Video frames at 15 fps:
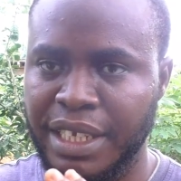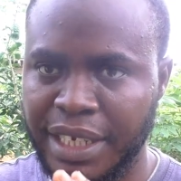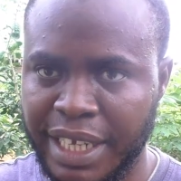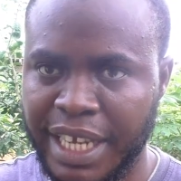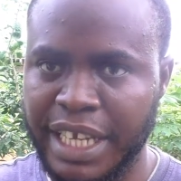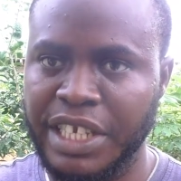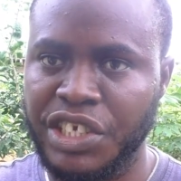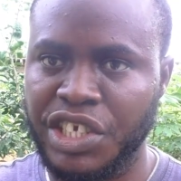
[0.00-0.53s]

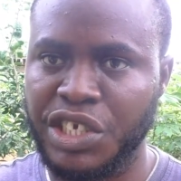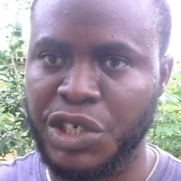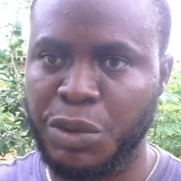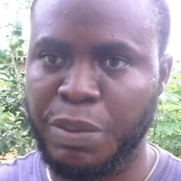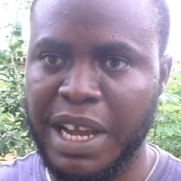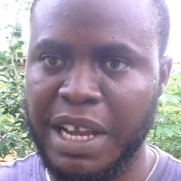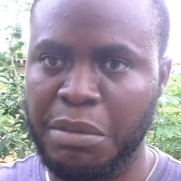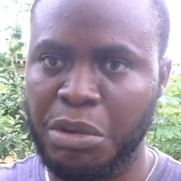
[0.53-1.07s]
the King
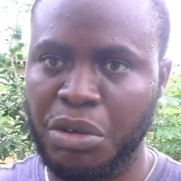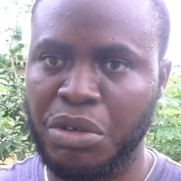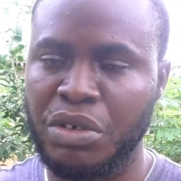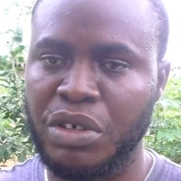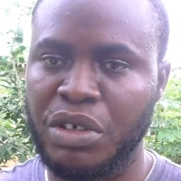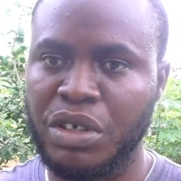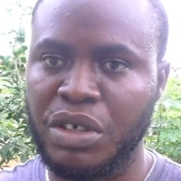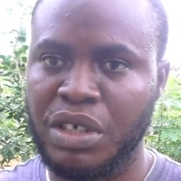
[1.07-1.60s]
James
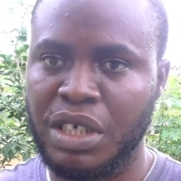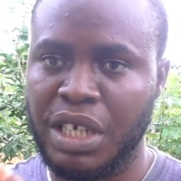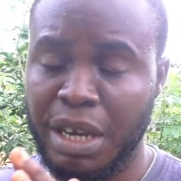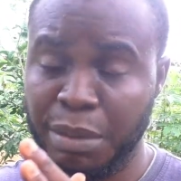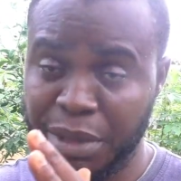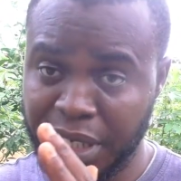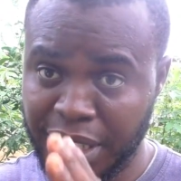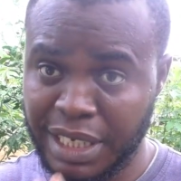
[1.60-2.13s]
Bible,
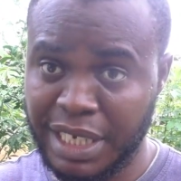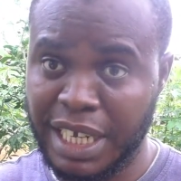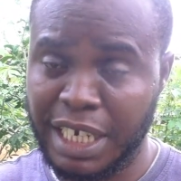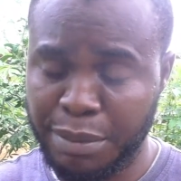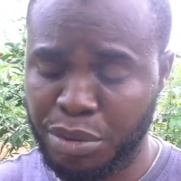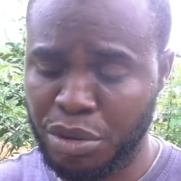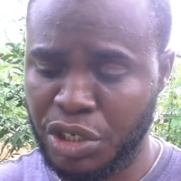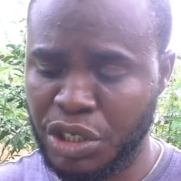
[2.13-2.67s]
I mean, that
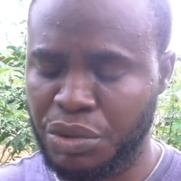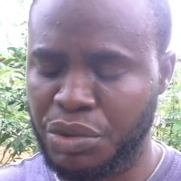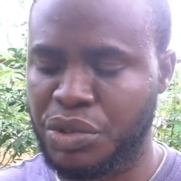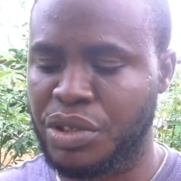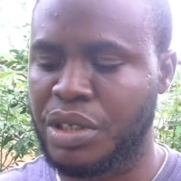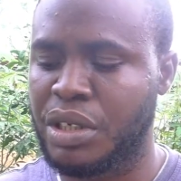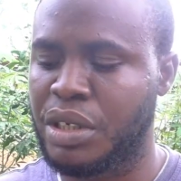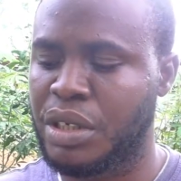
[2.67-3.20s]
they
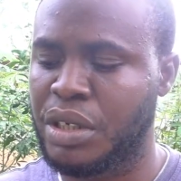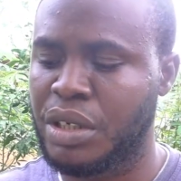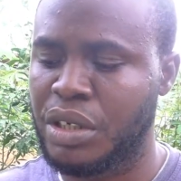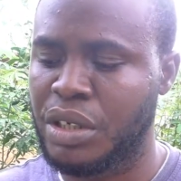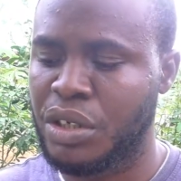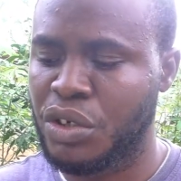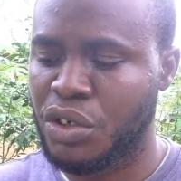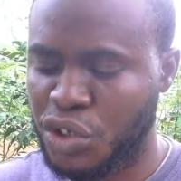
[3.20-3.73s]
produce.
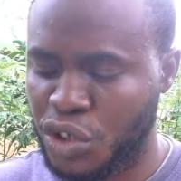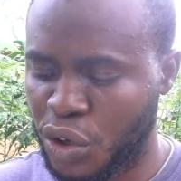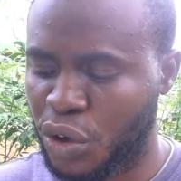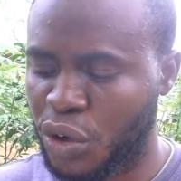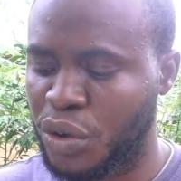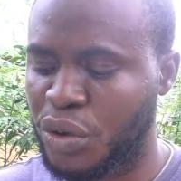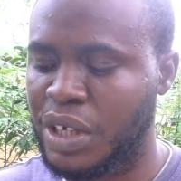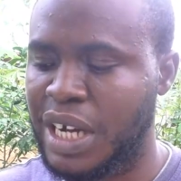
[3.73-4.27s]

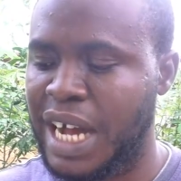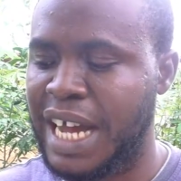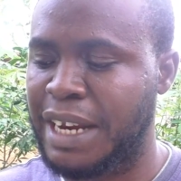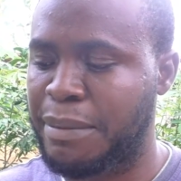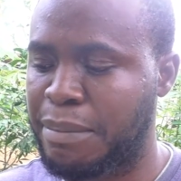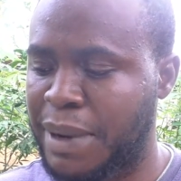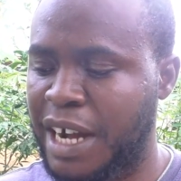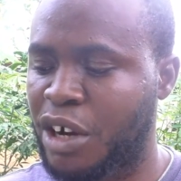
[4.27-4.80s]
So, at
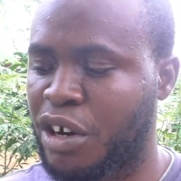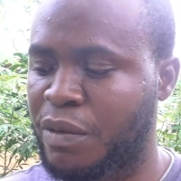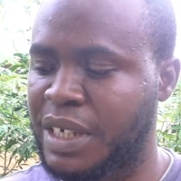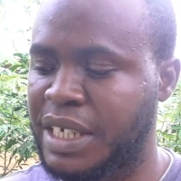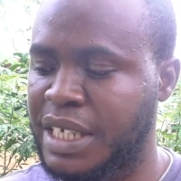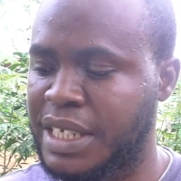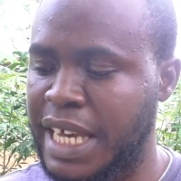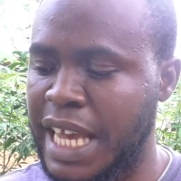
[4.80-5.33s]
the back of
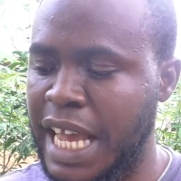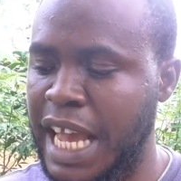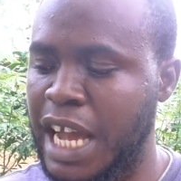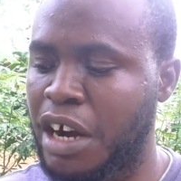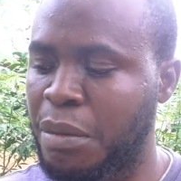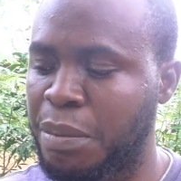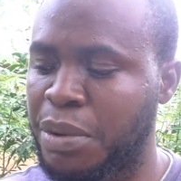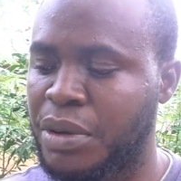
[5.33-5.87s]
it, they say,
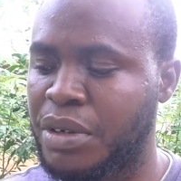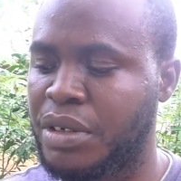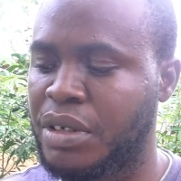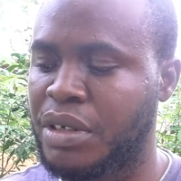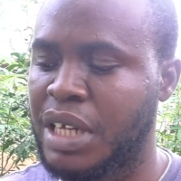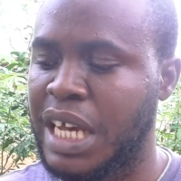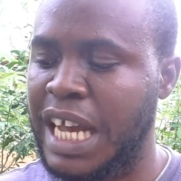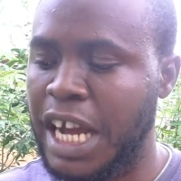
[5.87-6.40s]

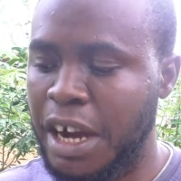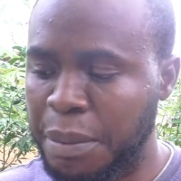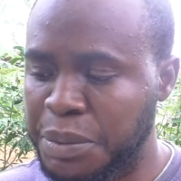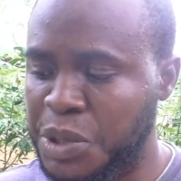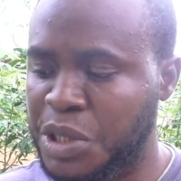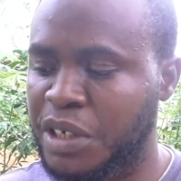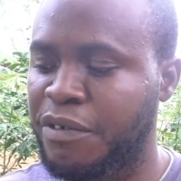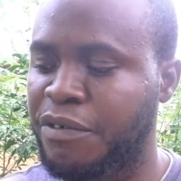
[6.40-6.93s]

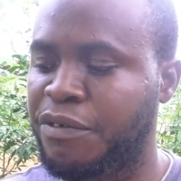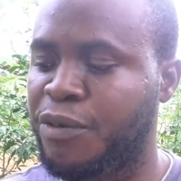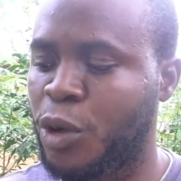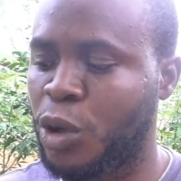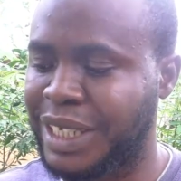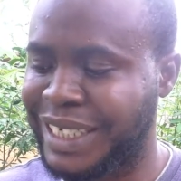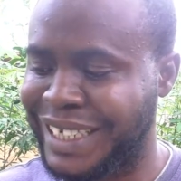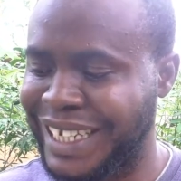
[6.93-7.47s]
helps
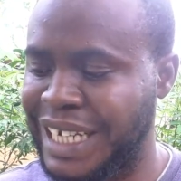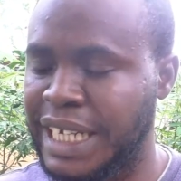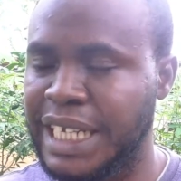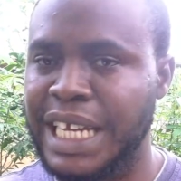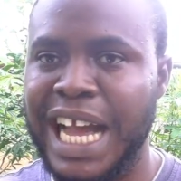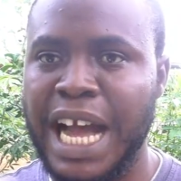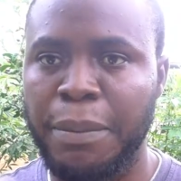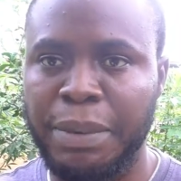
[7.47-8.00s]
for
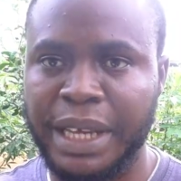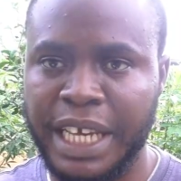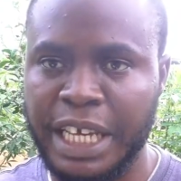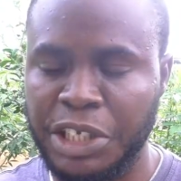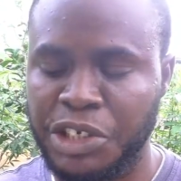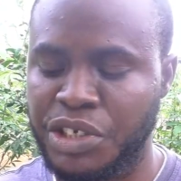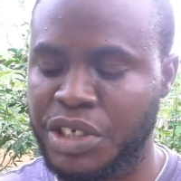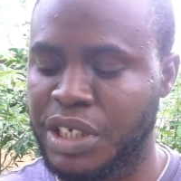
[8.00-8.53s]
daily
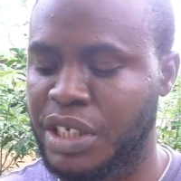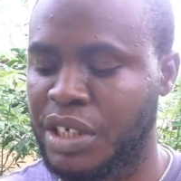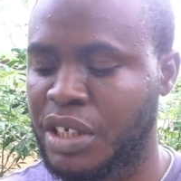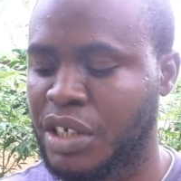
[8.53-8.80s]
application.